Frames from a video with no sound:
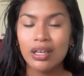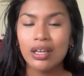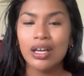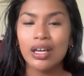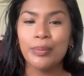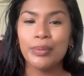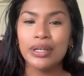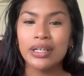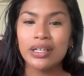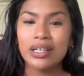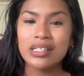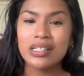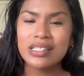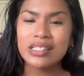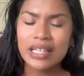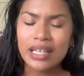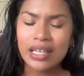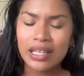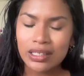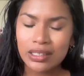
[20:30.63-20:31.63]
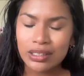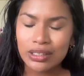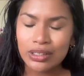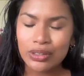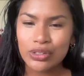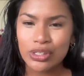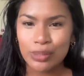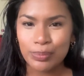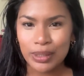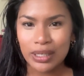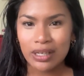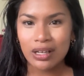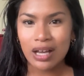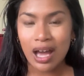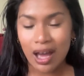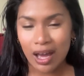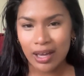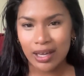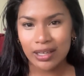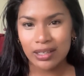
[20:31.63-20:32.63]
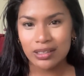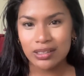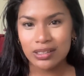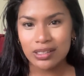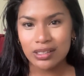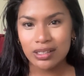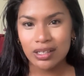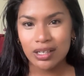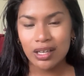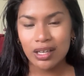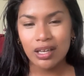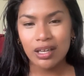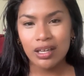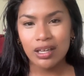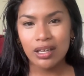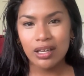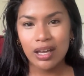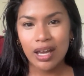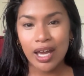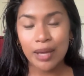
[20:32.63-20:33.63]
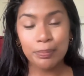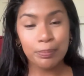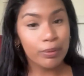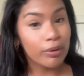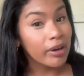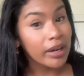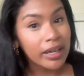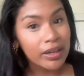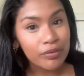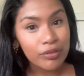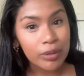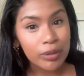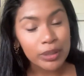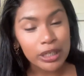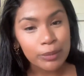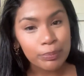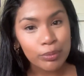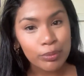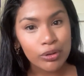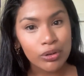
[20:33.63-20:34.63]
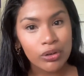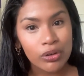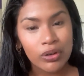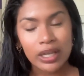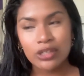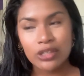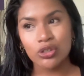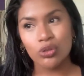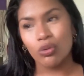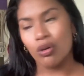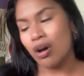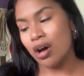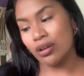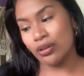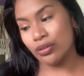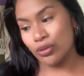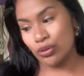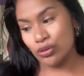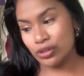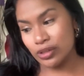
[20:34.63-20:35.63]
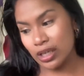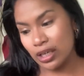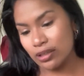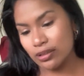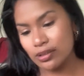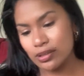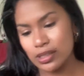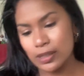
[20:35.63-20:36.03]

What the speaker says: I'm gonna continue to be kind and pray for people and do all of those things.